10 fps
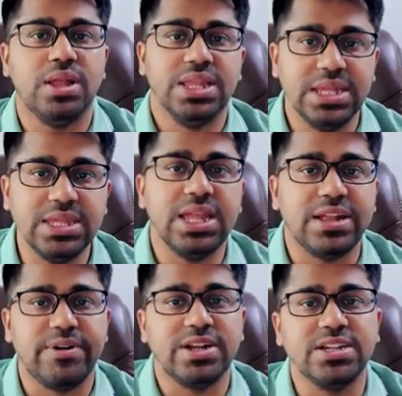This is the
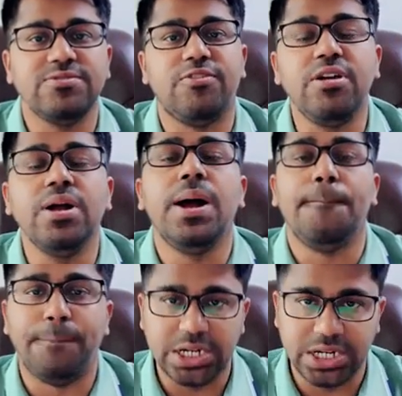advantage for
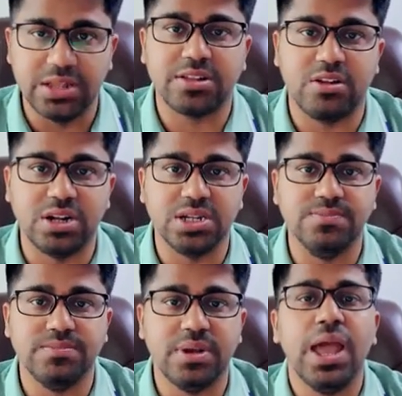partial scholarship.
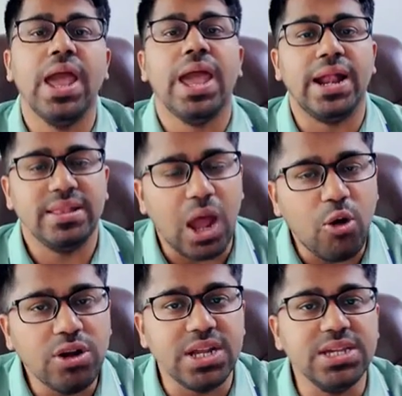And
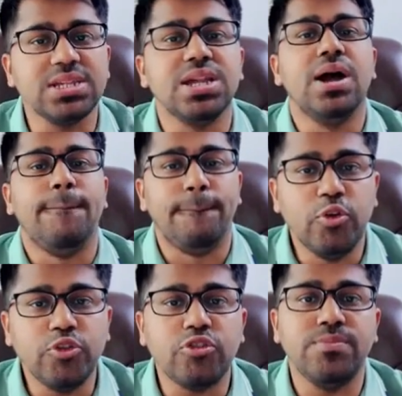nowadays,
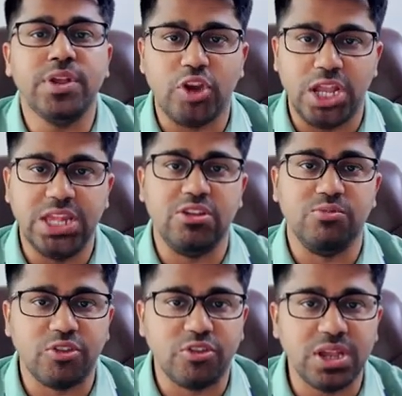most of the Chinese
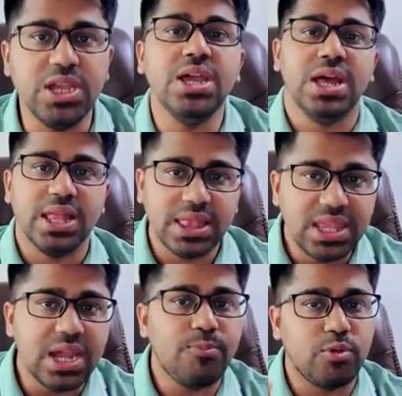university,
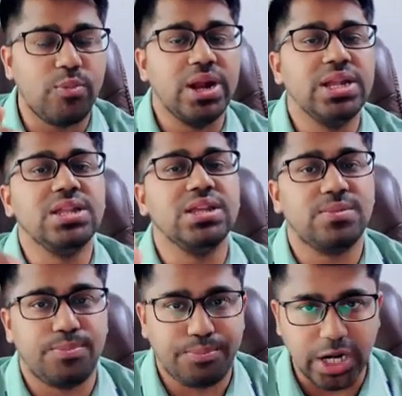they are providing this
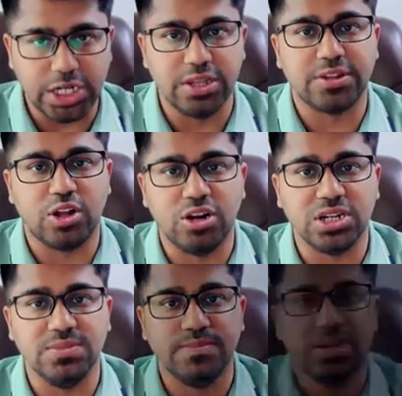partial scholarship.